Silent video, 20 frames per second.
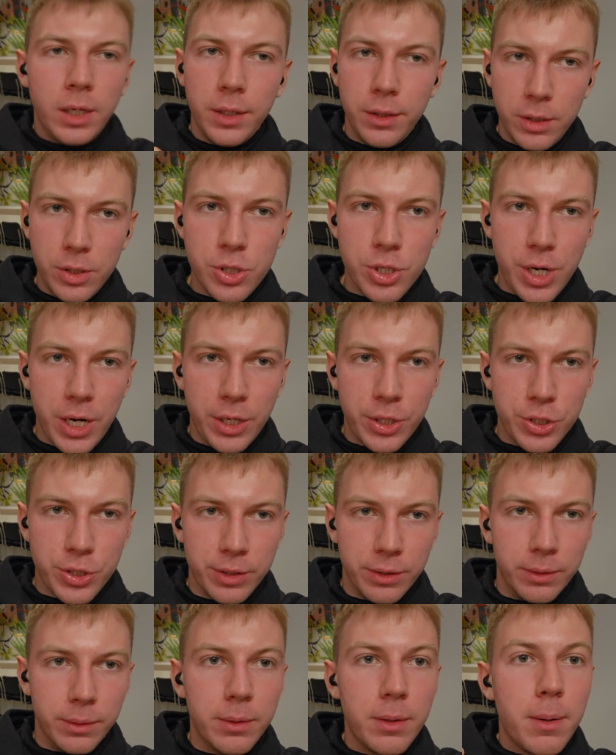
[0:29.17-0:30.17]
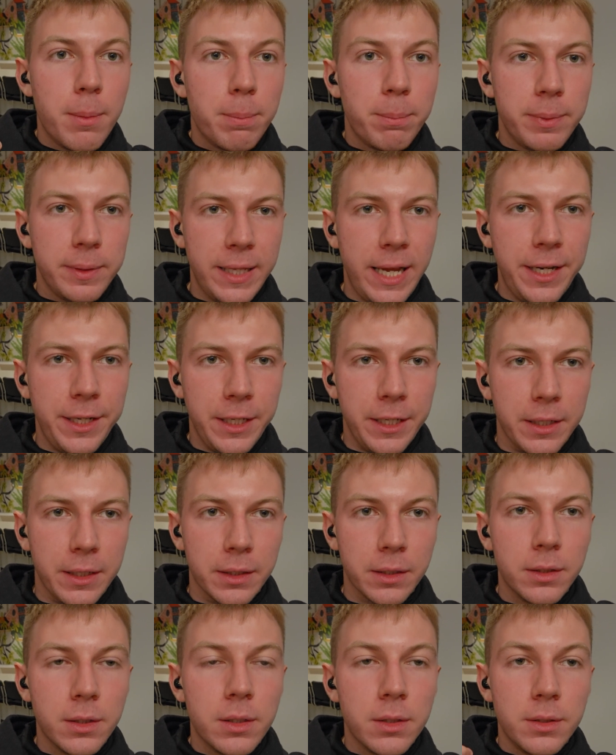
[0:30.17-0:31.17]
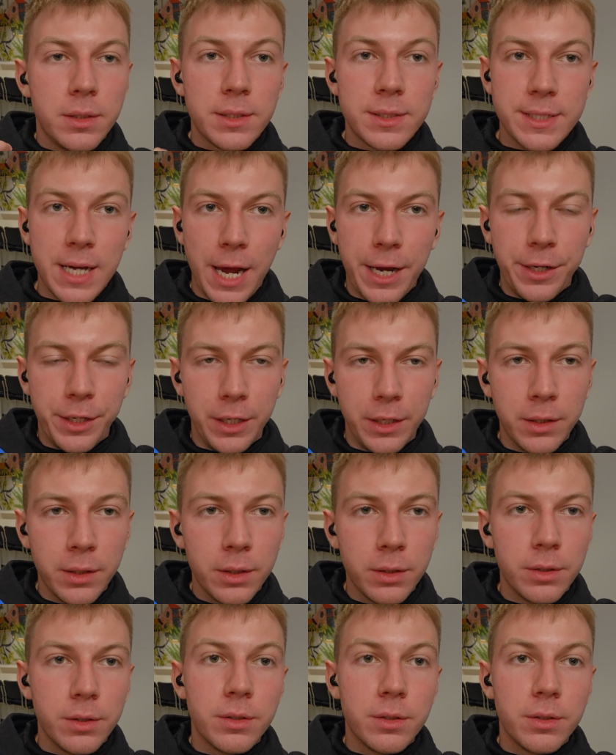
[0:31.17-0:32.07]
Initiation, planning, designing,